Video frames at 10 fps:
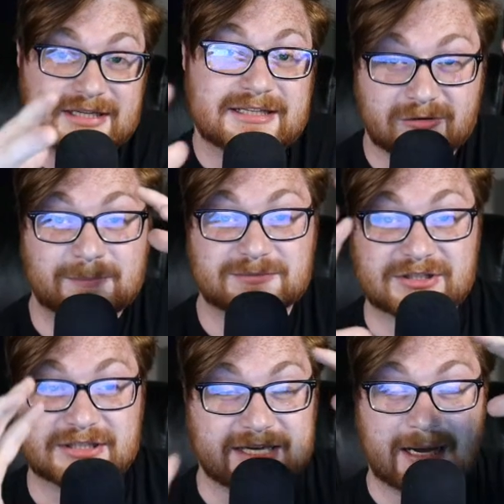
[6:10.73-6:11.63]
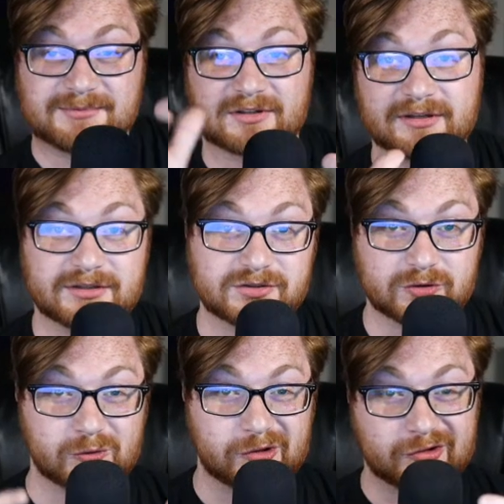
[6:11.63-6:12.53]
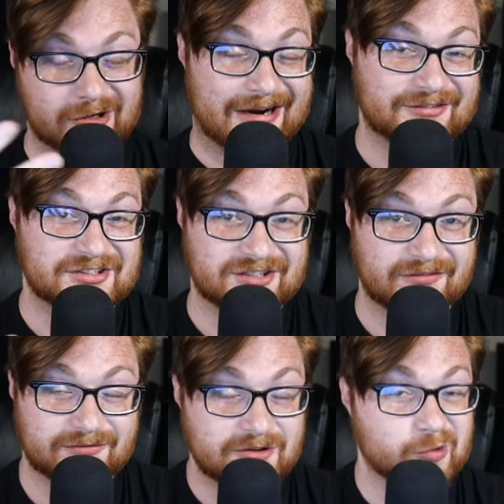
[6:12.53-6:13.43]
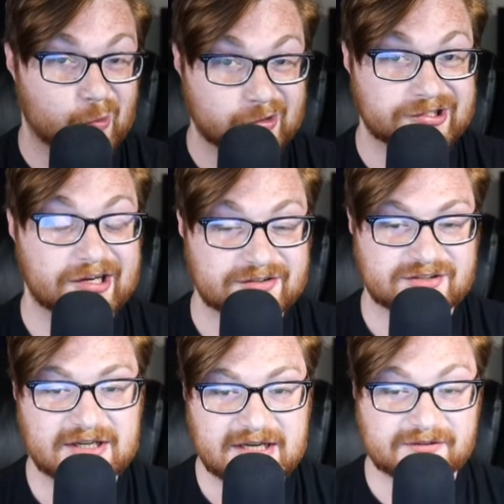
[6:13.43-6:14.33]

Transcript: encrypt and encapsulate and do the traffic stuff that Tor does.